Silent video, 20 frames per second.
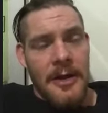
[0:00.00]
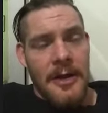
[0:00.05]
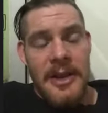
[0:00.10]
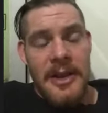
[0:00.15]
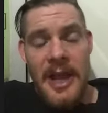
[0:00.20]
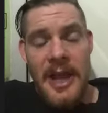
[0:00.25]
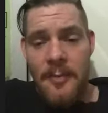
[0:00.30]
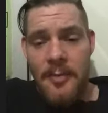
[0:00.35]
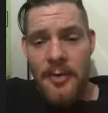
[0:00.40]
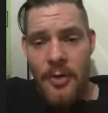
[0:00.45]

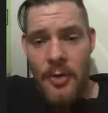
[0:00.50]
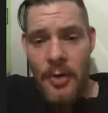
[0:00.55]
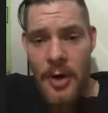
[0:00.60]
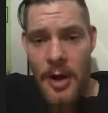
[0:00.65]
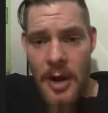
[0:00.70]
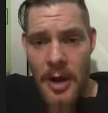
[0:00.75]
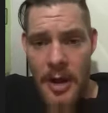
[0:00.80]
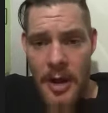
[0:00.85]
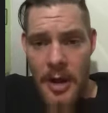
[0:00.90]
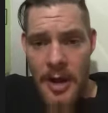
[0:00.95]
Gabriel
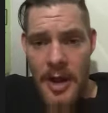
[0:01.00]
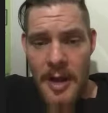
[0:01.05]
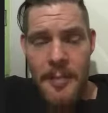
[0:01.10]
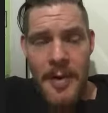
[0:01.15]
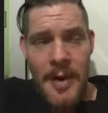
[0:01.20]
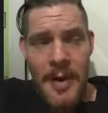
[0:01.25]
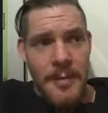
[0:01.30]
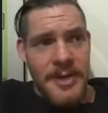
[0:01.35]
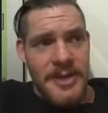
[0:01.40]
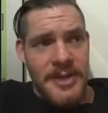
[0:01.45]
Hart, I
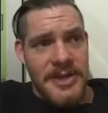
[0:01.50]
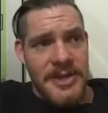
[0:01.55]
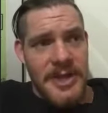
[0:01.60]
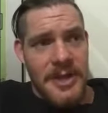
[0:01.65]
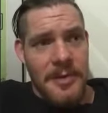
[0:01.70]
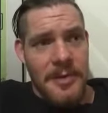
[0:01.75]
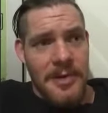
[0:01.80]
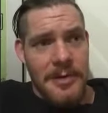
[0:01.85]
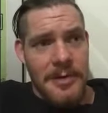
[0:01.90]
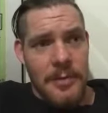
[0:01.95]
published
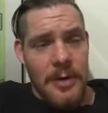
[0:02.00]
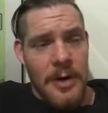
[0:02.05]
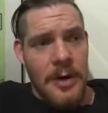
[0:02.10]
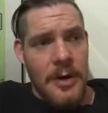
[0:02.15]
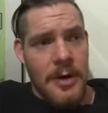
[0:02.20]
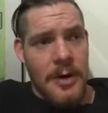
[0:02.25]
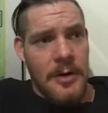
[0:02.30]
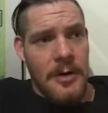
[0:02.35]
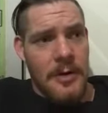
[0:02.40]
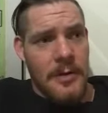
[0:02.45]
him as
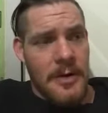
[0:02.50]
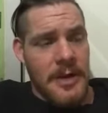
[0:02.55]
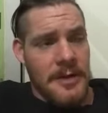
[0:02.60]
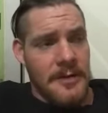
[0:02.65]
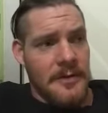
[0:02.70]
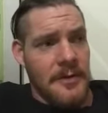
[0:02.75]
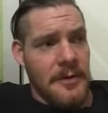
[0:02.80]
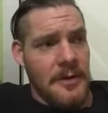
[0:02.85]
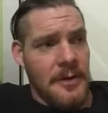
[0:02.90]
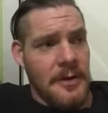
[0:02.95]
well.
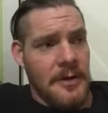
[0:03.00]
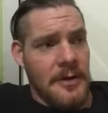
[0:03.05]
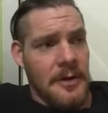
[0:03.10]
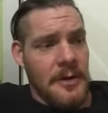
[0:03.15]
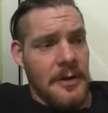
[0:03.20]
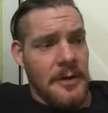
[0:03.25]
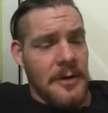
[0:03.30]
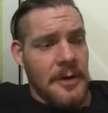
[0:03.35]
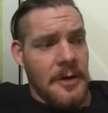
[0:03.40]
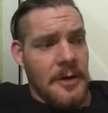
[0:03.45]

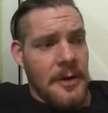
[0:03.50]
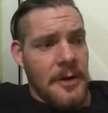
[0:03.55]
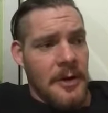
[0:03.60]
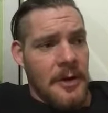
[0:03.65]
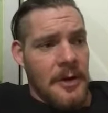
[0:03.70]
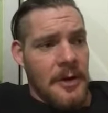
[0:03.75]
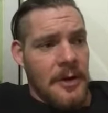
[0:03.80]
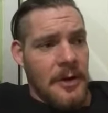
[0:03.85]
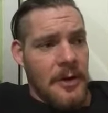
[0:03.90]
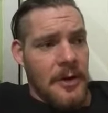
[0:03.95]

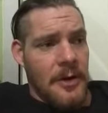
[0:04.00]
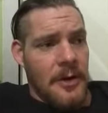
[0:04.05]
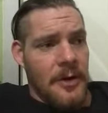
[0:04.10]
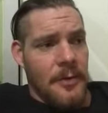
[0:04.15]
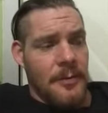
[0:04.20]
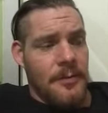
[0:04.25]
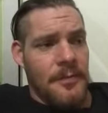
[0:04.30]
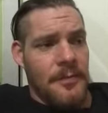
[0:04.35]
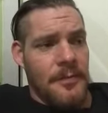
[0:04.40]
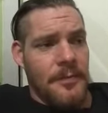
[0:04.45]

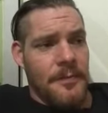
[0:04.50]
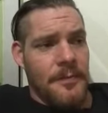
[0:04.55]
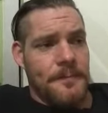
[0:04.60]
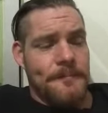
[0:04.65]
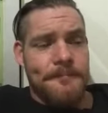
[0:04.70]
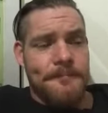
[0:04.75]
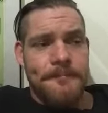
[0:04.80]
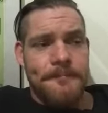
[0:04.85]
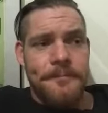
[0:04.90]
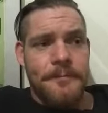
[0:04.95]
And
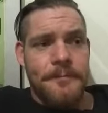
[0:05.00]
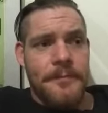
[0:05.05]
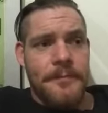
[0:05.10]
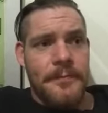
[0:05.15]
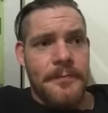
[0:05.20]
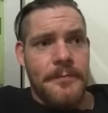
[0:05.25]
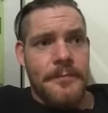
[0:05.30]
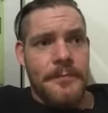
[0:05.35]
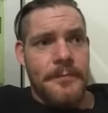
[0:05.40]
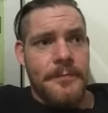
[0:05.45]

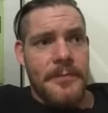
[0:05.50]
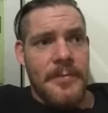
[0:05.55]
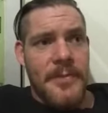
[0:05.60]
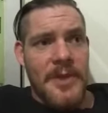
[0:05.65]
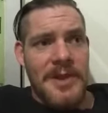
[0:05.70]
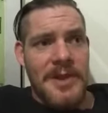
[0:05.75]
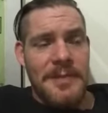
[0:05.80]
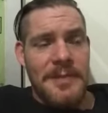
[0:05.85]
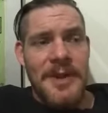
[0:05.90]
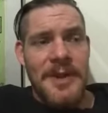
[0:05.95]

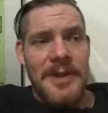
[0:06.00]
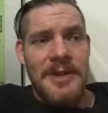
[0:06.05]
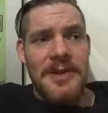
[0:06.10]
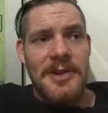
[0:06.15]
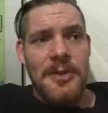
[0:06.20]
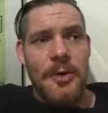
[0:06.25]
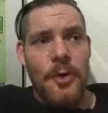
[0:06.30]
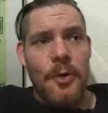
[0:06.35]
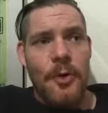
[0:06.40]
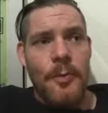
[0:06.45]
there's been
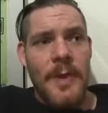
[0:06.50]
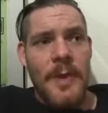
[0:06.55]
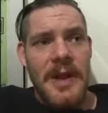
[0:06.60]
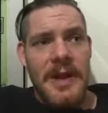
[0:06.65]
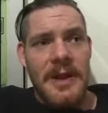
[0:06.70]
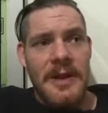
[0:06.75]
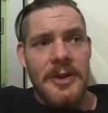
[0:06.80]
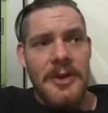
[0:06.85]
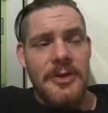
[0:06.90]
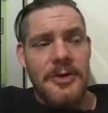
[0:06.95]
so
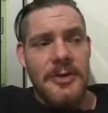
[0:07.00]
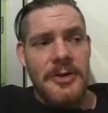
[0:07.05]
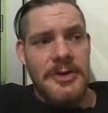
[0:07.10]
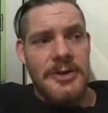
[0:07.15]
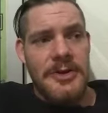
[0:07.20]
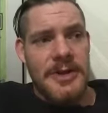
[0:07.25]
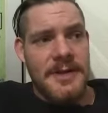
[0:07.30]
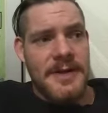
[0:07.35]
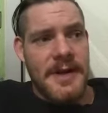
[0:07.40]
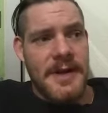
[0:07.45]
many
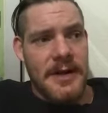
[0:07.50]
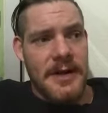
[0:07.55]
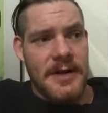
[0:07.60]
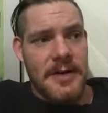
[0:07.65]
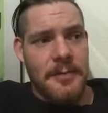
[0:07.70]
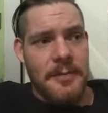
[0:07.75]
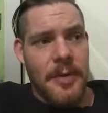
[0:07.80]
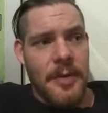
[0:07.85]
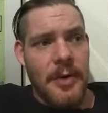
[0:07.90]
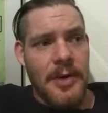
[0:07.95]
hugely
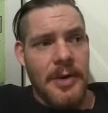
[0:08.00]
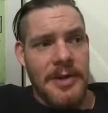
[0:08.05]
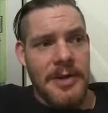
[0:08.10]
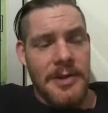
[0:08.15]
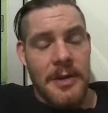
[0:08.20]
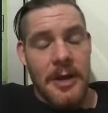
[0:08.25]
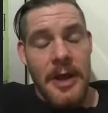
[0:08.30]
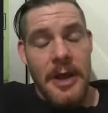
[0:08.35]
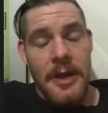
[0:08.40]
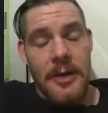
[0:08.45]
talented poets
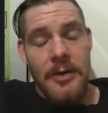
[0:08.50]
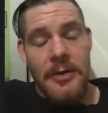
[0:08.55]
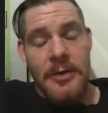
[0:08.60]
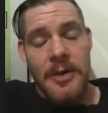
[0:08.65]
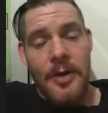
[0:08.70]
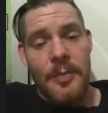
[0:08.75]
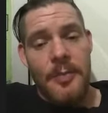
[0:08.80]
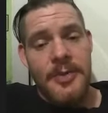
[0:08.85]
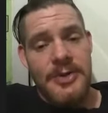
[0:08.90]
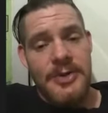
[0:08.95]
that I got the
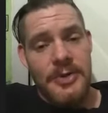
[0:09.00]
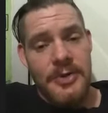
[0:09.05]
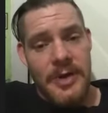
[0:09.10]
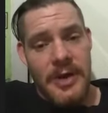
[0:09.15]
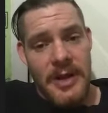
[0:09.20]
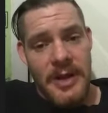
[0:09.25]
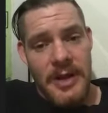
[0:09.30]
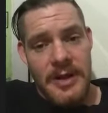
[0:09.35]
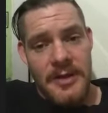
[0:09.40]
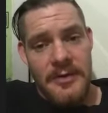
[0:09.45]

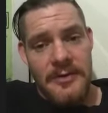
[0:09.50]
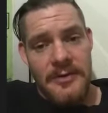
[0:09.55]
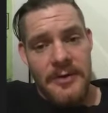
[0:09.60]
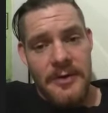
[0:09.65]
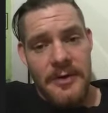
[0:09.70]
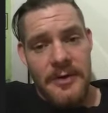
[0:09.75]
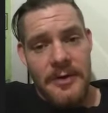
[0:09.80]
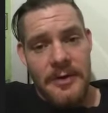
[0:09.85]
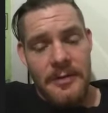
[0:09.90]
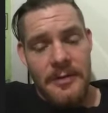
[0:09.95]
opportunity
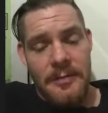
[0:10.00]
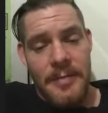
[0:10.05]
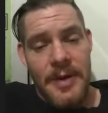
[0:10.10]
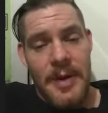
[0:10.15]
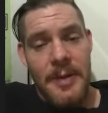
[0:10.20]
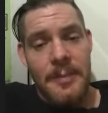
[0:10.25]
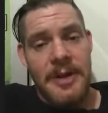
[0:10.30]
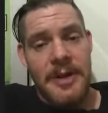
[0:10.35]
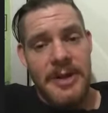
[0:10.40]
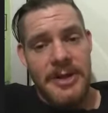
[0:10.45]
to
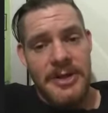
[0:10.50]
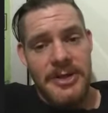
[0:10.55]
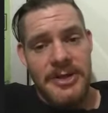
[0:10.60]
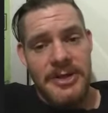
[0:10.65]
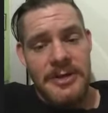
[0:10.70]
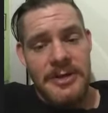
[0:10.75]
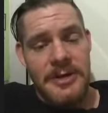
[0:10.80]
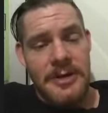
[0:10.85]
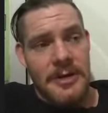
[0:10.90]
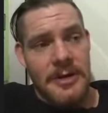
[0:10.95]

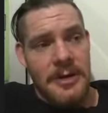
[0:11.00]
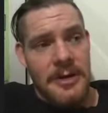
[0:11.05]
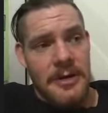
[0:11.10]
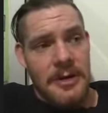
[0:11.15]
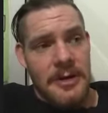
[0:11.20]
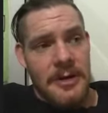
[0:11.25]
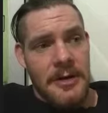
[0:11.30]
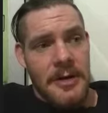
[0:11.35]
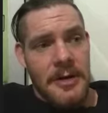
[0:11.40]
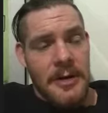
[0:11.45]
publish
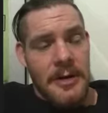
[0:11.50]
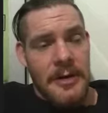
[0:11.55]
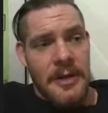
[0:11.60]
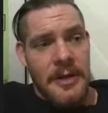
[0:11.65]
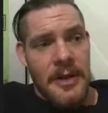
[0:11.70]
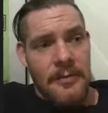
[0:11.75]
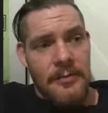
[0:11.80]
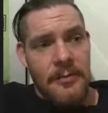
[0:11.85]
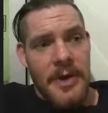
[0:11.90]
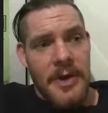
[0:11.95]

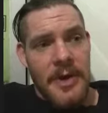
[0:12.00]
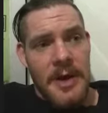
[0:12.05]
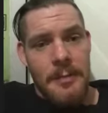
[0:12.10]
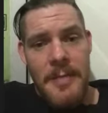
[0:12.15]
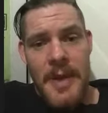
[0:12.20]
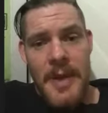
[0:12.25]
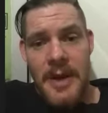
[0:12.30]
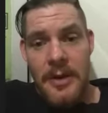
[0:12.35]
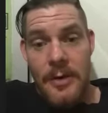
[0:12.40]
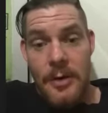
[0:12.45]
that really
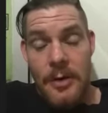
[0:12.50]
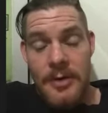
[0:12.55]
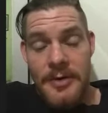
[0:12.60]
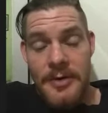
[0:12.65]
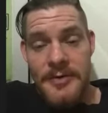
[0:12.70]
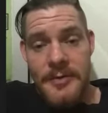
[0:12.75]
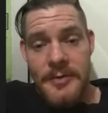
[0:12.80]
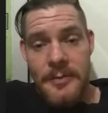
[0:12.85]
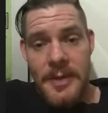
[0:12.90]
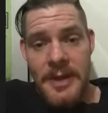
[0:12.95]
meant a lot
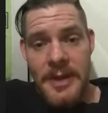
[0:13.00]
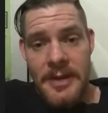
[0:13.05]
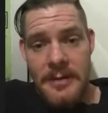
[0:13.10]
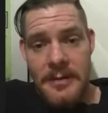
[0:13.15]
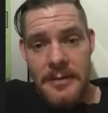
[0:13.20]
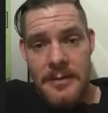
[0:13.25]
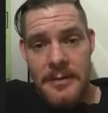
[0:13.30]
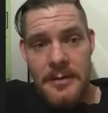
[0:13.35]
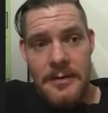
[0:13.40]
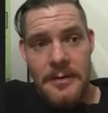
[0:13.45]
to me
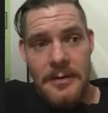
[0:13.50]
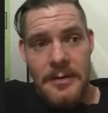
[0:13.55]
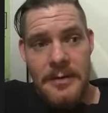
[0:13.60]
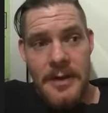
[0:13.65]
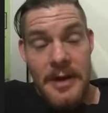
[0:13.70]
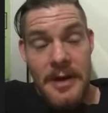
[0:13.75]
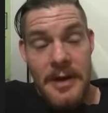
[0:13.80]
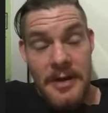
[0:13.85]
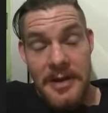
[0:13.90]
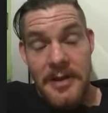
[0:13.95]

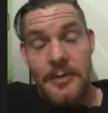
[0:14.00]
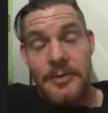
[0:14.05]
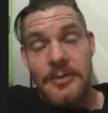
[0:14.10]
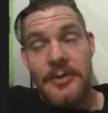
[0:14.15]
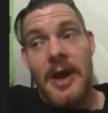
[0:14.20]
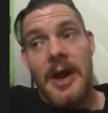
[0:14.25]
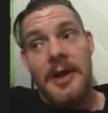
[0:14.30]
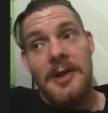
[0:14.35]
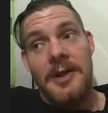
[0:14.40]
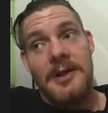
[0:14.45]
and still
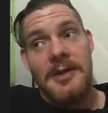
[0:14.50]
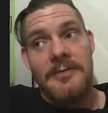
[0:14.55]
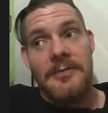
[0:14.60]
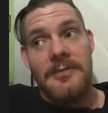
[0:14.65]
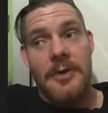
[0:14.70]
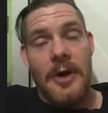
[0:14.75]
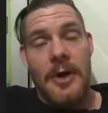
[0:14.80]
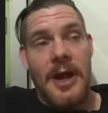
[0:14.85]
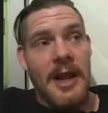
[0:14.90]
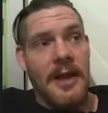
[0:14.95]
does, even
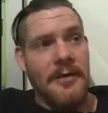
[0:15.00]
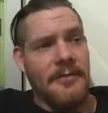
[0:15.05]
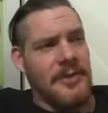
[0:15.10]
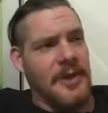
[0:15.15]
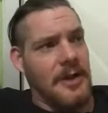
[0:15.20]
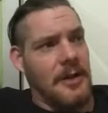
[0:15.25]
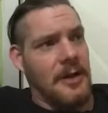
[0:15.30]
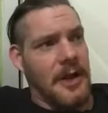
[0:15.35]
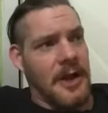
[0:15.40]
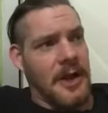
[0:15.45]
though I left
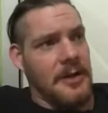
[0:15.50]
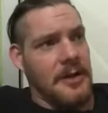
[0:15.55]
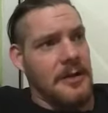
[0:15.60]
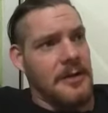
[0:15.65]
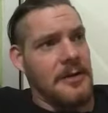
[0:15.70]
it like,